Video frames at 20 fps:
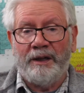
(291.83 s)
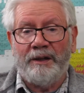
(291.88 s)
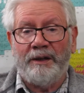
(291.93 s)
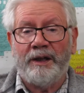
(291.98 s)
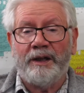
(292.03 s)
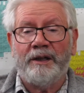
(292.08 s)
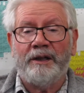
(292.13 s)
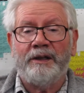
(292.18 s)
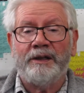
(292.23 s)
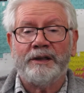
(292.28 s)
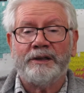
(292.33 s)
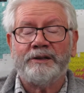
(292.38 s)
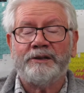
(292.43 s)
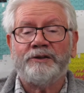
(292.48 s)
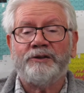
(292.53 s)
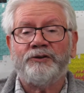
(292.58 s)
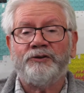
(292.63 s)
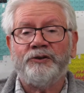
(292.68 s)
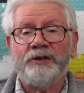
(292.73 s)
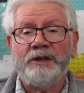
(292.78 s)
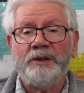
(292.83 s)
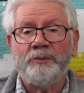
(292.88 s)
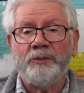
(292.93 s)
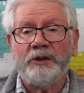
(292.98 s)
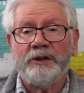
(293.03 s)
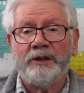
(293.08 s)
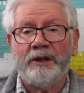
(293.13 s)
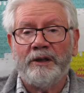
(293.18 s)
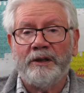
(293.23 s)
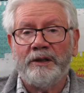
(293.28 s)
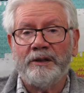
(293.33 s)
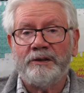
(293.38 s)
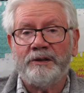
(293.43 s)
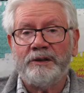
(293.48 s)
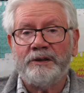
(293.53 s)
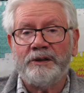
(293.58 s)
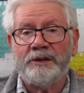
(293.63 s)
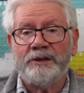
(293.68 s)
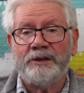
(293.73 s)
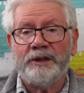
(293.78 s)
that are extremely hard
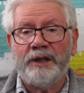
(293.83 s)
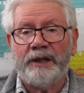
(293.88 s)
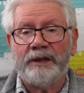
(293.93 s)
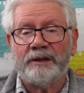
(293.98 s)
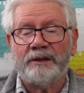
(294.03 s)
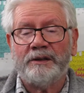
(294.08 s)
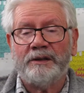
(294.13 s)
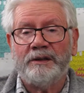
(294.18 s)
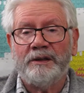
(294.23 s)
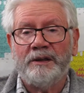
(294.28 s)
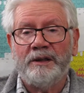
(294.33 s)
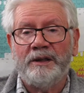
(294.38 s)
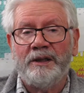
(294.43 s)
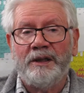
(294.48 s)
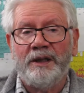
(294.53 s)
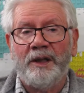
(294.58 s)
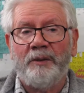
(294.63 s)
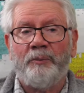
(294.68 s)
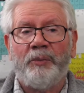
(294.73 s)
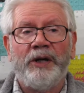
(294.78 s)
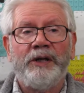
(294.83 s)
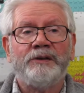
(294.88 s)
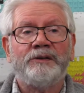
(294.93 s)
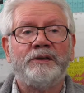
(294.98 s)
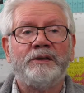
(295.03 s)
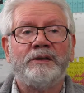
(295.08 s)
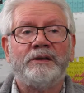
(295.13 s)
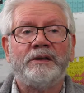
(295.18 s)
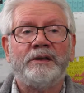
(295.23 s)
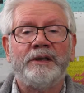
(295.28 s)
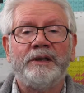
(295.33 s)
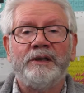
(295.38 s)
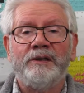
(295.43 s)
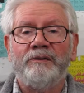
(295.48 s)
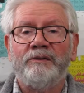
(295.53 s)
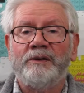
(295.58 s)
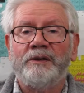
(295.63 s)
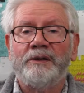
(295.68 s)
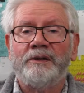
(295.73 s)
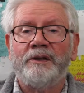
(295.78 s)
to detect. Basically,
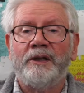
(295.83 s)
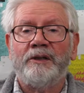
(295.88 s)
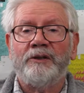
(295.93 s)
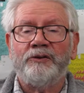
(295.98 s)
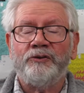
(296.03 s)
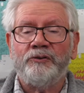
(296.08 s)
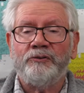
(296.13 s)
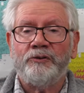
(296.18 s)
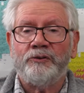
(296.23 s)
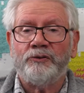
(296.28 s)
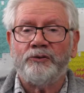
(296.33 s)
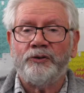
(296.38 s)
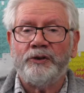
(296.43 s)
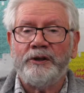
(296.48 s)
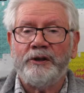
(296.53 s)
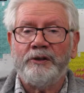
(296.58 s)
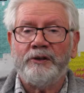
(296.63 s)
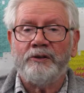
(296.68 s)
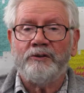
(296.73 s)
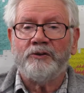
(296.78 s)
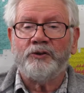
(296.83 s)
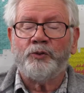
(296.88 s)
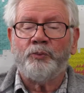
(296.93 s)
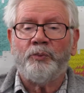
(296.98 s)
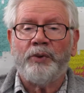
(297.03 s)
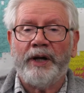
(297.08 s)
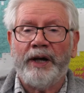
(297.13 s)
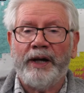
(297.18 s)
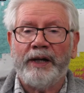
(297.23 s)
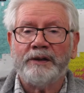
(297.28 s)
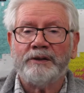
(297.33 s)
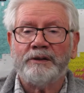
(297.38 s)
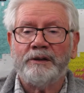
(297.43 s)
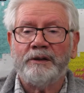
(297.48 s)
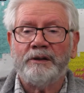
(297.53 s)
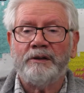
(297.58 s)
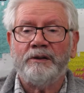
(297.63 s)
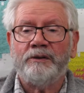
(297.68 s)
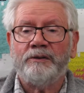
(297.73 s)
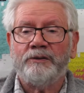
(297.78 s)
there are neutrinos
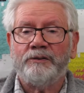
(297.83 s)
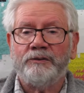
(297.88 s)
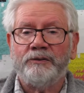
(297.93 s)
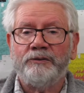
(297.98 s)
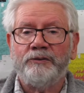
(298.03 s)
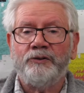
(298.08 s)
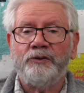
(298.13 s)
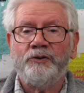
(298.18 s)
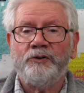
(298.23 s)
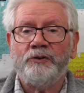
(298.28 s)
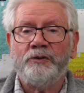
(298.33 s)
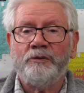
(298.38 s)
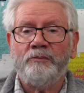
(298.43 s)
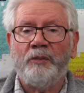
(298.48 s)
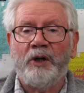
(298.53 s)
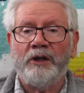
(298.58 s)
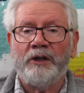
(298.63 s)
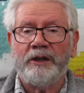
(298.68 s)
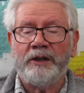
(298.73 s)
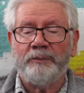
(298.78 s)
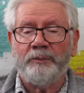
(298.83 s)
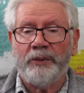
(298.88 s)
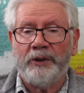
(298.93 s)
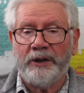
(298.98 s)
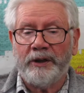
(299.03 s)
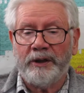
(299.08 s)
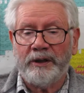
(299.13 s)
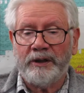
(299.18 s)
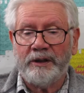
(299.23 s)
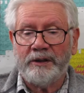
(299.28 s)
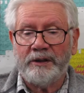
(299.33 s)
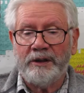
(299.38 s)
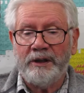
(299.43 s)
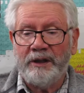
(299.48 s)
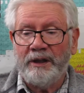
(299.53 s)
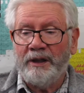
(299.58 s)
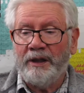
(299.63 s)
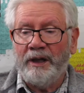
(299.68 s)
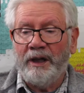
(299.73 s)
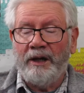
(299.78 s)
passing through my body
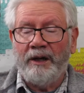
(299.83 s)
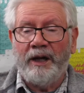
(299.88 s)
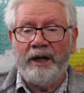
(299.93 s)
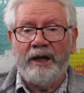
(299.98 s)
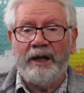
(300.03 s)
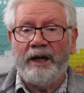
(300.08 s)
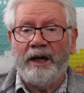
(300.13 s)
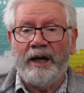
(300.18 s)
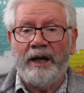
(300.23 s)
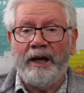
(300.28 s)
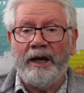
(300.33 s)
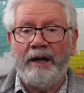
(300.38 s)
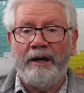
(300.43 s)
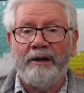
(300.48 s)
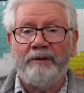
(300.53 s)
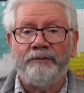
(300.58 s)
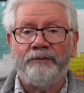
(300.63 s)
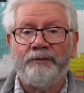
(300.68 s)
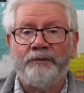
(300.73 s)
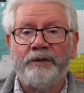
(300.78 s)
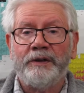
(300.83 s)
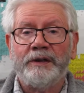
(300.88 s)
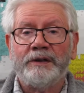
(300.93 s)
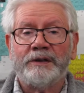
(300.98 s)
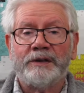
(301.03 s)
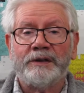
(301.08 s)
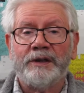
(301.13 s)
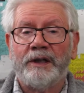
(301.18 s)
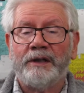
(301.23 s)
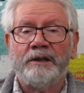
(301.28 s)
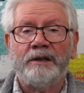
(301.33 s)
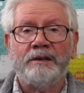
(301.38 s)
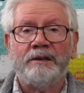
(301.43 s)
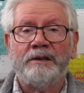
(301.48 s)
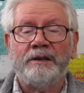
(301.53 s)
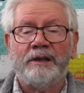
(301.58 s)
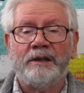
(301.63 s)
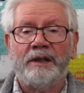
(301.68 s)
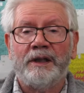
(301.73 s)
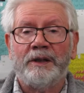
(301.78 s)
every
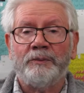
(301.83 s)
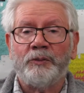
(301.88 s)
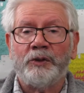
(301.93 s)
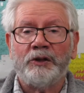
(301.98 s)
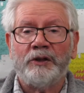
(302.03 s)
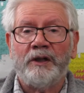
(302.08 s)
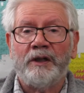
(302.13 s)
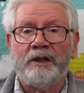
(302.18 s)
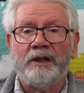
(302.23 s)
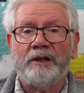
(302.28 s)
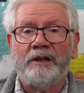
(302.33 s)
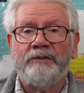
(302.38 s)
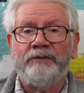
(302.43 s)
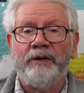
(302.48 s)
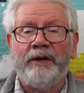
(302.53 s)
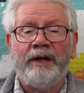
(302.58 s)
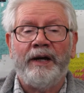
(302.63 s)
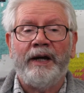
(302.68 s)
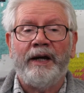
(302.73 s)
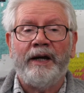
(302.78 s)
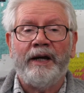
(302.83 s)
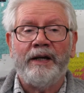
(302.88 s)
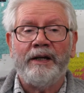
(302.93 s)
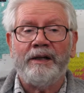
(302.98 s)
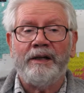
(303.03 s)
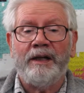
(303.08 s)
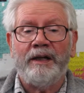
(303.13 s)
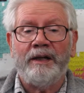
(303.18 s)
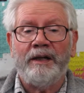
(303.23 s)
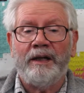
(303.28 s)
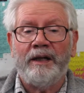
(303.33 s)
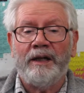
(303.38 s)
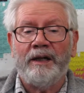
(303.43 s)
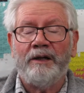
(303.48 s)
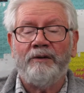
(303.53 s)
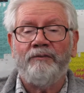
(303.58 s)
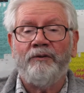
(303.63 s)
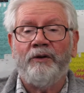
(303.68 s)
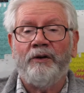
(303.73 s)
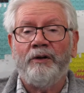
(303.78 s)
second that I'm alive, and they
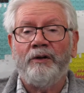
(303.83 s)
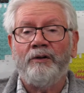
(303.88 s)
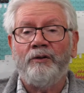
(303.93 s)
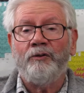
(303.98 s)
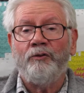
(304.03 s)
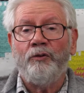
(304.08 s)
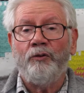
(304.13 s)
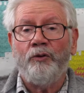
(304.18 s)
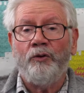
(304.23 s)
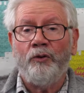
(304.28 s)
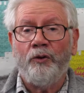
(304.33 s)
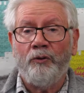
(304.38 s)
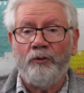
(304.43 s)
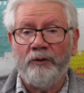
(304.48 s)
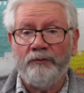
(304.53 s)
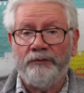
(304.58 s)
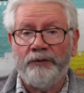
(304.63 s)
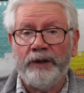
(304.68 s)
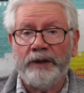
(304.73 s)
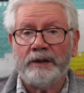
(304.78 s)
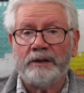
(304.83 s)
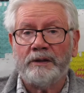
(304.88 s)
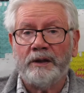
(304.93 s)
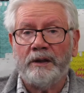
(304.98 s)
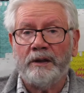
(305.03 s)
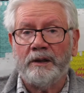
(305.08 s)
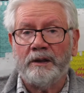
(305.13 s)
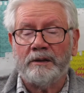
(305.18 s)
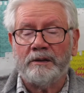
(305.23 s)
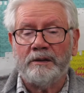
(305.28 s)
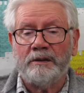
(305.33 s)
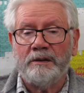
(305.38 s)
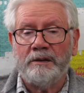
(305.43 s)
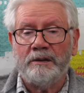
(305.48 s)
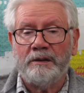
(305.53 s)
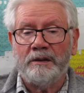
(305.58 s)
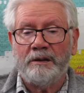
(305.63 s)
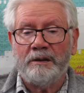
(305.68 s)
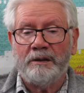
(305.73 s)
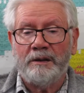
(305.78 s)
have no effect on it.
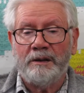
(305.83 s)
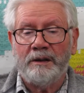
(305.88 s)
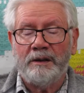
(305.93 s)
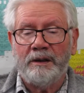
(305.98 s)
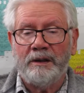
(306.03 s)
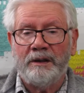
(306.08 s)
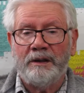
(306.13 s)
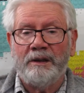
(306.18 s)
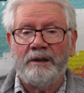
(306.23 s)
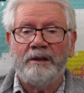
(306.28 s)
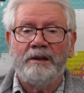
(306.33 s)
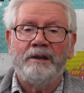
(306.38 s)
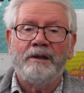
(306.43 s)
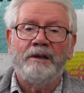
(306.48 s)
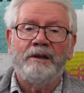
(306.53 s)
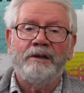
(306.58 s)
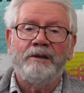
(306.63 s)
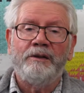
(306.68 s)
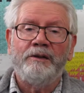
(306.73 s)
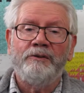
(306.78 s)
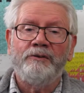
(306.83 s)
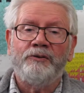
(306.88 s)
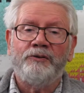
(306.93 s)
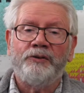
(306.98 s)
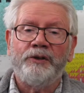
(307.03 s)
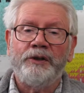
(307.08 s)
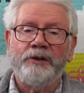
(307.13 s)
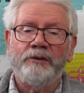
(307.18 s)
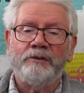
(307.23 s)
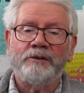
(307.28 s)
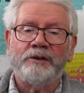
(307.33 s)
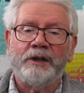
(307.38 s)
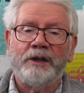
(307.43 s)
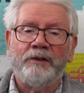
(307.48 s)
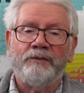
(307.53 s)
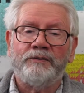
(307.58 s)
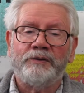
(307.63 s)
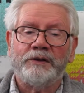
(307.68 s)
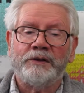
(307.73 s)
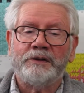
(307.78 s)
Neutrinos
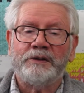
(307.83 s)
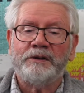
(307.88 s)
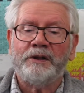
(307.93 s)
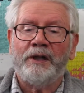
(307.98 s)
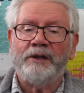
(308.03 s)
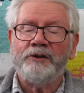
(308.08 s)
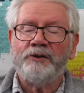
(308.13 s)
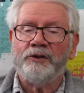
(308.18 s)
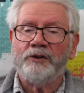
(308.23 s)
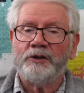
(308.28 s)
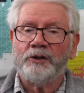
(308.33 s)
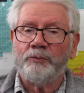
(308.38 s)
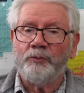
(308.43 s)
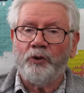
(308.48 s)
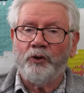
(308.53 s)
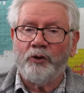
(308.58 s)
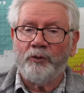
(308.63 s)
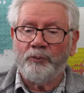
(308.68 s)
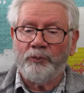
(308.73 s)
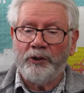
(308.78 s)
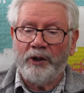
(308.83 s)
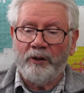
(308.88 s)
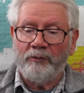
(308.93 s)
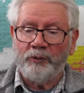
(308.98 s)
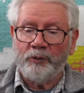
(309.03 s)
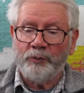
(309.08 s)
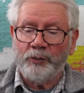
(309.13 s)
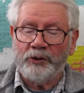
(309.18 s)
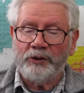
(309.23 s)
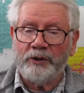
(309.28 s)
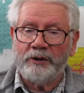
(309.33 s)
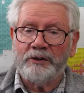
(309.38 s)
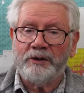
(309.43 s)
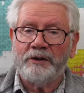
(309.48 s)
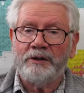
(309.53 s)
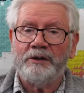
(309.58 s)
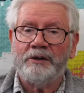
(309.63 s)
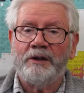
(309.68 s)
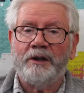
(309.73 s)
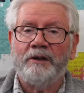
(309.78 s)
have such a small
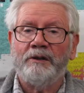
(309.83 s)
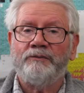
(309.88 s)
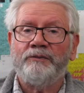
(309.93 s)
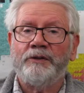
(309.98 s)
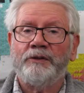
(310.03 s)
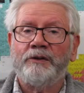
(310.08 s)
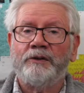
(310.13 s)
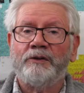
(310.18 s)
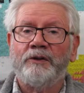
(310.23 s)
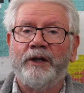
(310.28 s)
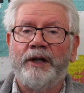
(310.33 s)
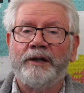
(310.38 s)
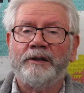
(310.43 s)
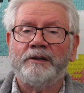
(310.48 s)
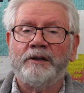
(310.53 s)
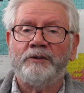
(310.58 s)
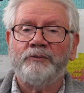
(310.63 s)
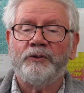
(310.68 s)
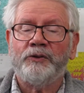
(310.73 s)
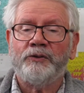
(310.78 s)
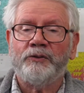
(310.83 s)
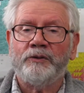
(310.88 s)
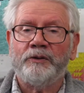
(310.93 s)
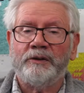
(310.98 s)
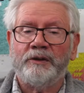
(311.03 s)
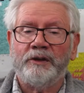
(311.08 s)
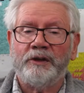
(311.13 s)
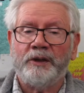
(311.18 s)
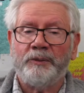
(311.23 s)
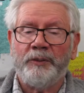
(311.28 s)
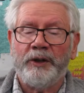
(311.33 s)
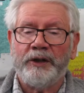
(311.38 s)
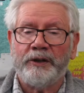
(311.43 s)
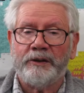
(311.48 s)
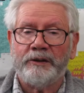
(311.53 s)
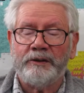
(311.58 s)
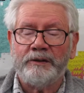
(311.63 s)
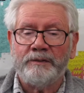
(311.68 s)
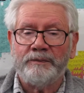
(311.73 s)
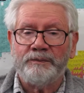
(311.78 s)
probability of interacting with ordinary
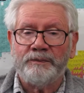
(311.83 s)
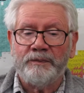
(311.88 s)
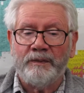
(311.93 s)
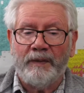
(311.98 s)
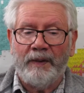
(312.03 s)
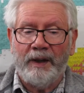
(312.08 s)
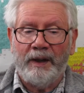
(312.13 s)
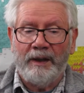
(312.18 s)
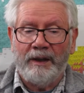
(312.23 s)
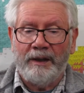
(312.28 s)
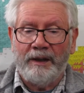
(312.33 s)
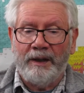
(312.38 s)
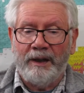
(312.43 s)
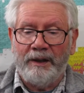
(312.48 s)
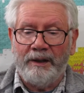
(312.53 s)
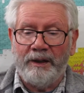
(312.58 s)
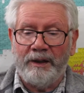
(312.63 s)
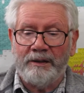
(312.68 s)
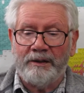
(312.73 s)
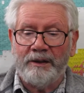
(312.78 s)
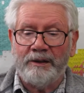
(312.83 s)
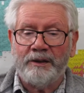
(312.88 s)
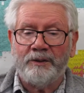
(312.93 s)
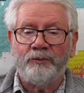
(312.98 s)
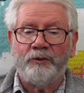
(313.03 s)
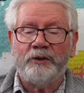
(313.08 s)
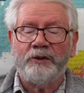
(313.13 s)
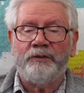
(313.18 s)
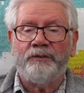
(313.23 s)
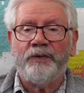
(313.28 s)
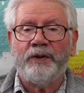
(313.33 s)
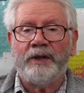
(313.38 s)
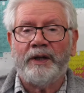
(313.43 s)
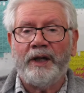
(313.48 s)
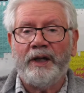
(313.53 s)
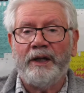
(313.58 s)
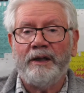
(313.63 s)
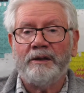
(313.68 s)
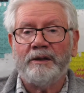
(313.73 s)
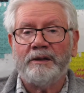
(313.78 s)
matter that they are one of the
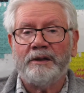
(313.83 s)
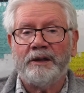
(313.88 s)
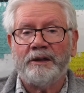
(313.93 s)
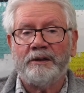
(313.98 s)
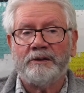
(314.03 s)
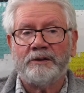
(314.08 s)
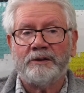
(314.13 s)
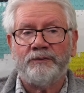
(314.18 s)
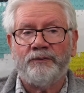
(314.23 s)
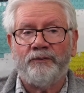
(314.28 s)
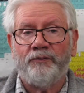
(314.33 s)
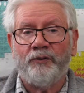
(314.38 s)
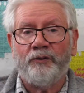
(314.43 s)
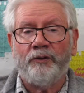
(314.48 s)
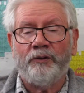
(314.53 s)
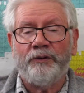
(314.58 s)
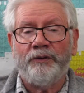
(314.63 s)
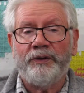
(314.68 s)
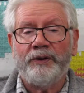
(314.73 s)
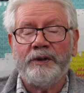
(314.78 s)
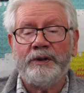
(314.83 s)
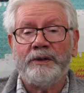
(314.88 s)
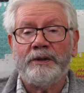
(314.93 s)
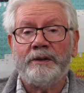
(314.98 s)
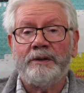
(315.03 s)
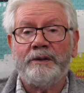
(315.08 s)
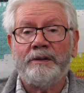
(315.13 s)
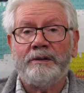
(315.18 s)
candidates for the